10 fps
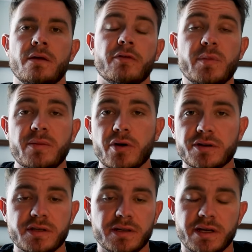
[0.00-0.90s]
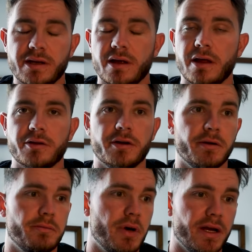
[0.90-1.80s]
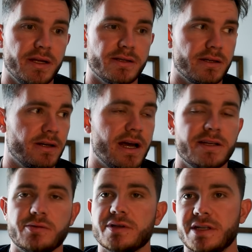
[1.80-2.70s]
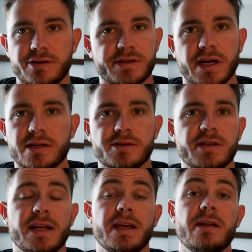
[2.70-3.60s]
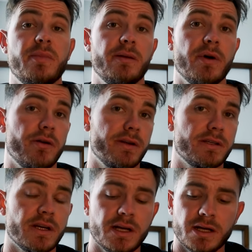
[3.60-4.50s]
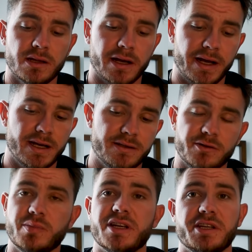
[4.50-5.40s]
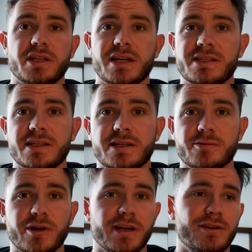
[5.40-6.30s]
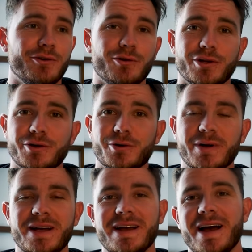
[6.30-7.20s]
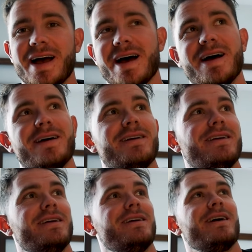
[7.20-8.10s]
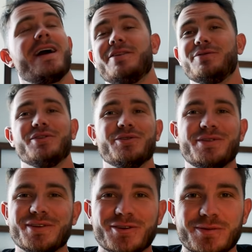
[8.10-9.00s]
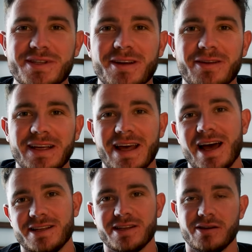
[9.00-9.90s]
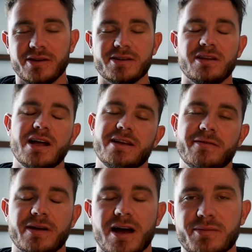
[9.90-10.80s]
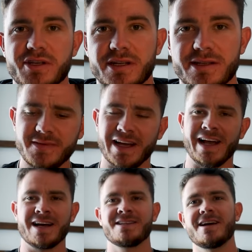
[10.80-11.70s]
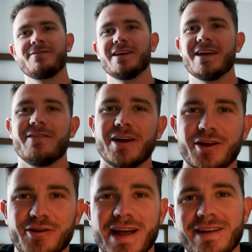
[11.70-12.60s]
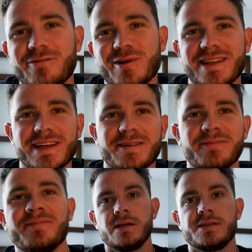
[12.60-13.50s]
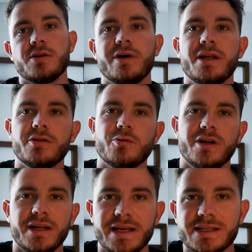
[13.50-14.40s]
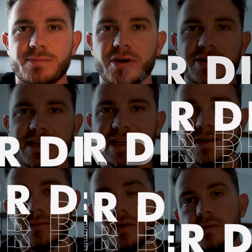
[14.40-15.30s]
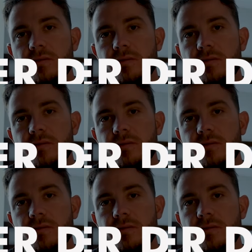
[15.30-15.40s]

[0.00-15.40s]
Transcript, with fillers: for me personally and other buddies and guys who are senior signs or didn't get a big bonus, a lot of guys do pitching lessons, work at Lulu, uh, I do YouTube, stuff like that. So there's a lot of different options and guys definitely get very creative with it. So another one is per diem.